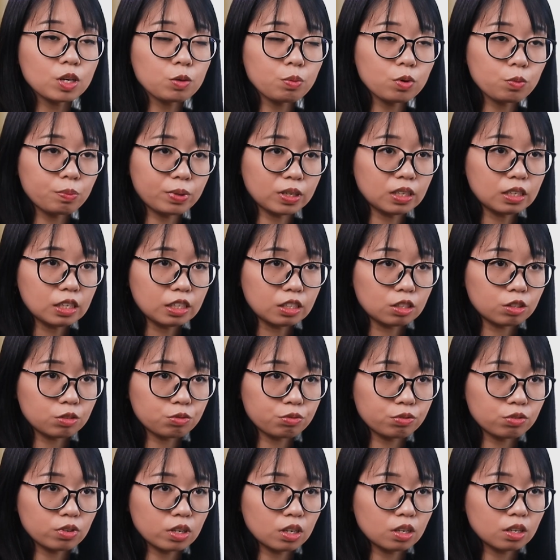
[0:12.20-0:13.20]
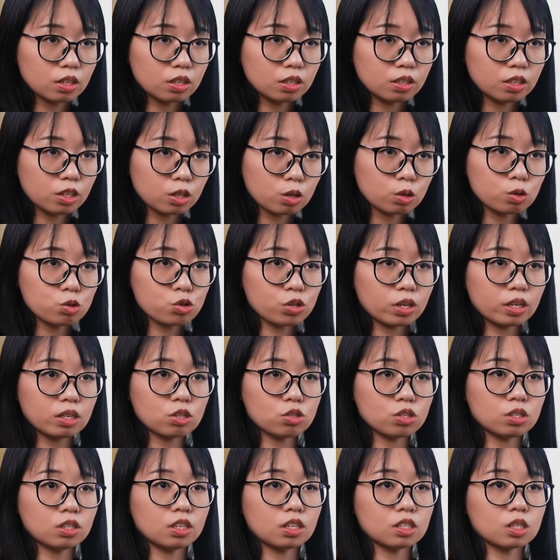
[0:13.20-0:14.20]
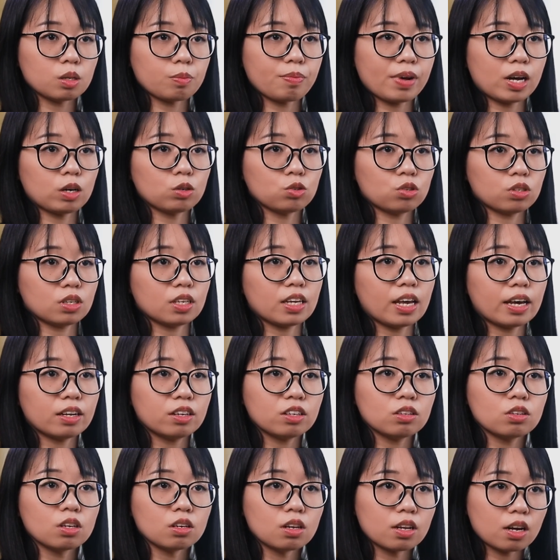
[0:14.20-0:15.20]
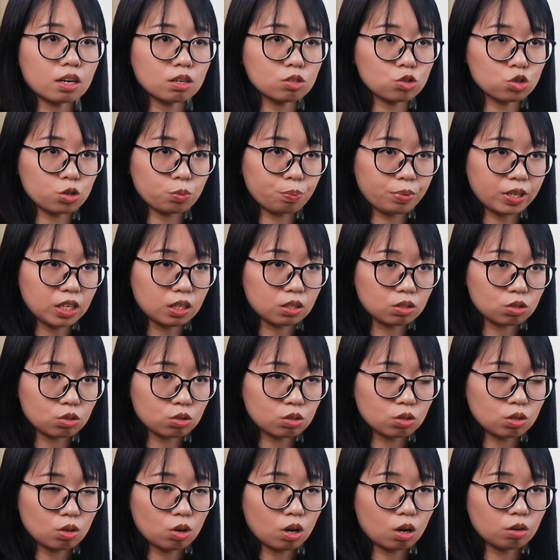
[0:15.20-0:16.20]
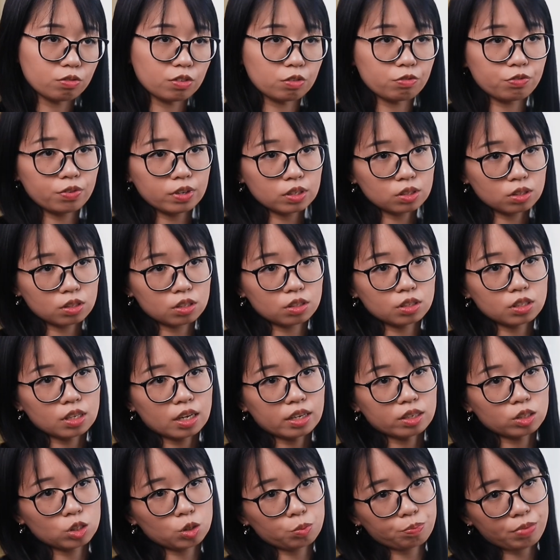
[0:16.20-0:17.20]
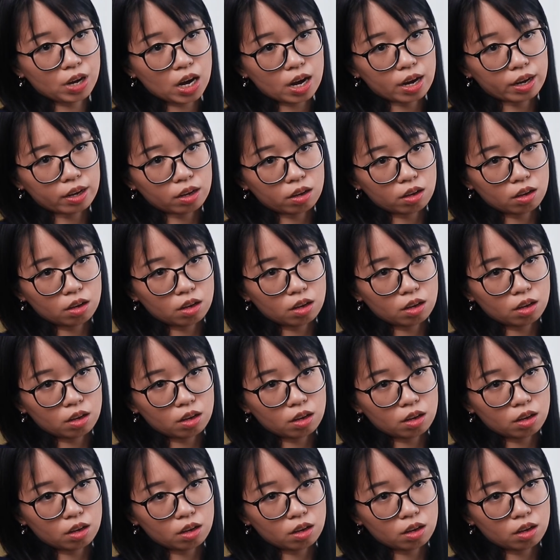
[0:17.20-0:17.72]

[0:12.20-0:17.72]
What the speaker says: people believe negotiation is about getting the larger piece of a fixed-sized pie.